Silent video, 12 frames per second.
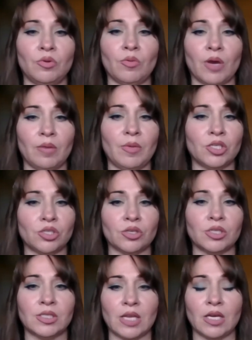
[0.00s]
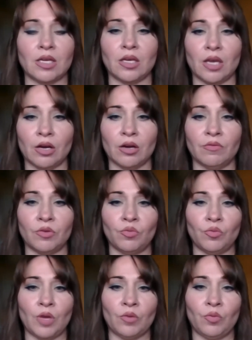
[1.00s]
We want to make sure it's taken care of,
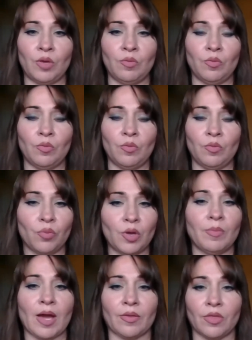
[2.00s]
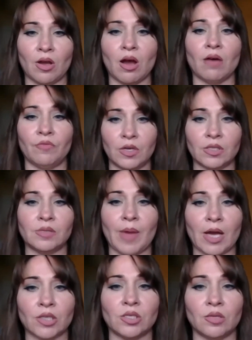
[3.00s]
and we bring back the confidence
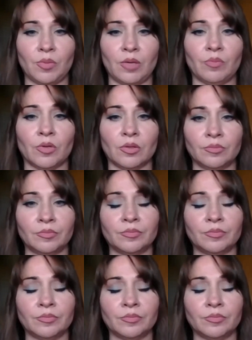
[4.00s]
back to the people.